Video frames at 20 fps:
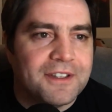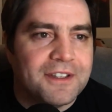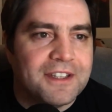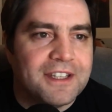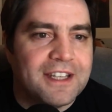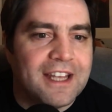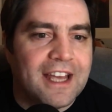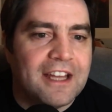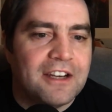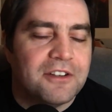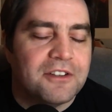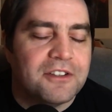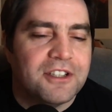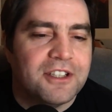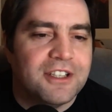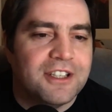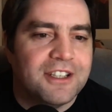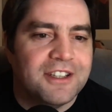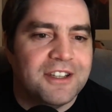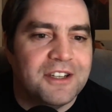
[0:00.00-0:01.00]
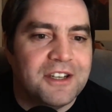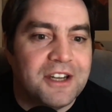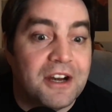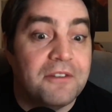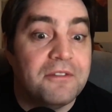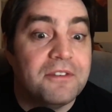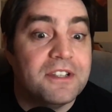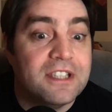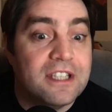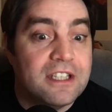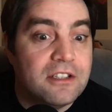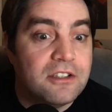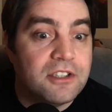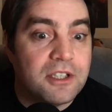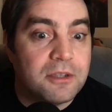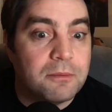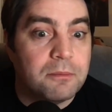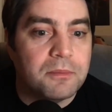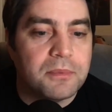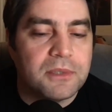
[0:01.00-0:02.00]
the energy, the nervous
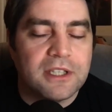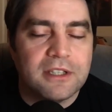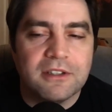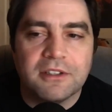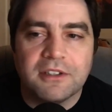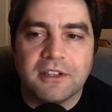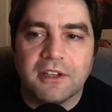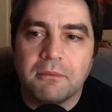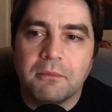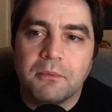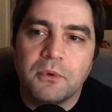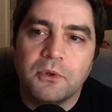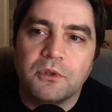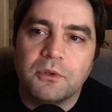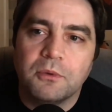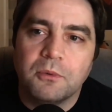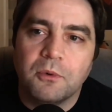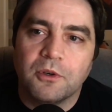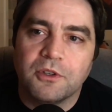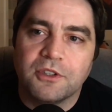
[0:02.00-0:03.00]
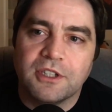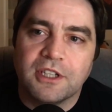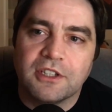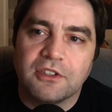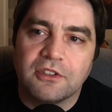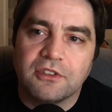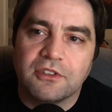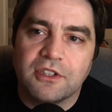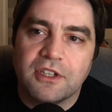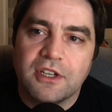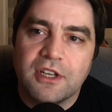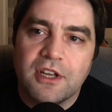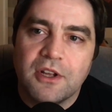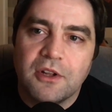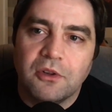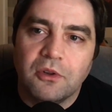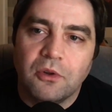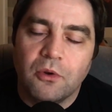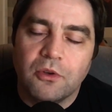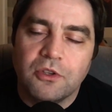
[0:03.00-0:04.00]
energy in particular that I've put towards this
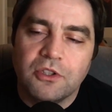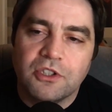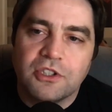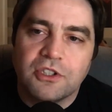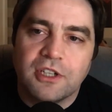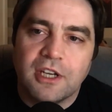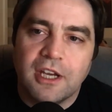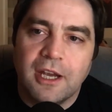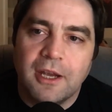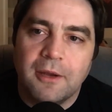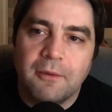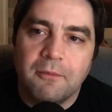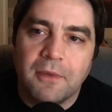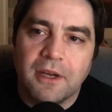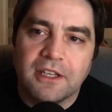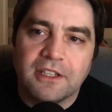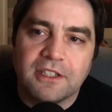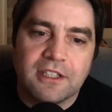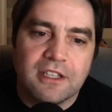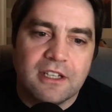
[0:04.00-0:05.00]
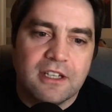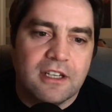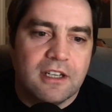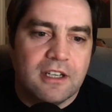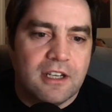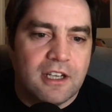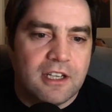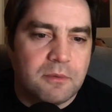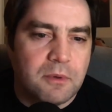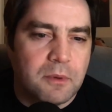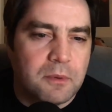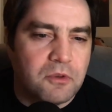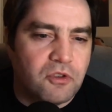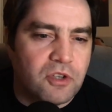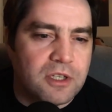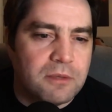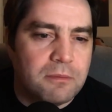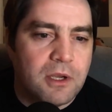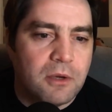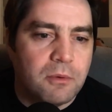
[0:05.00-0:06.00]
launch has maybe
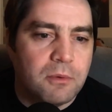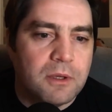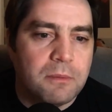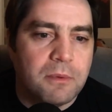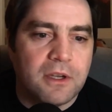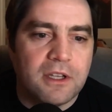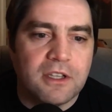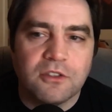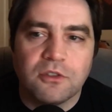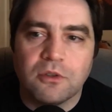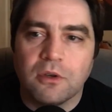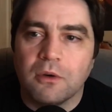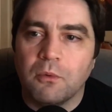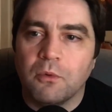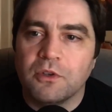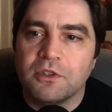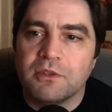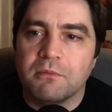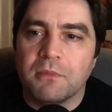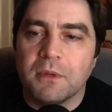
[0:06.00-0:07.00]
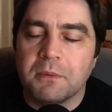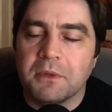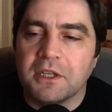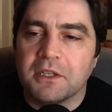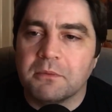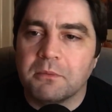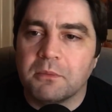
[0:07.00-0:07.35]
drained me a wee bit, and so I wasn't maybe as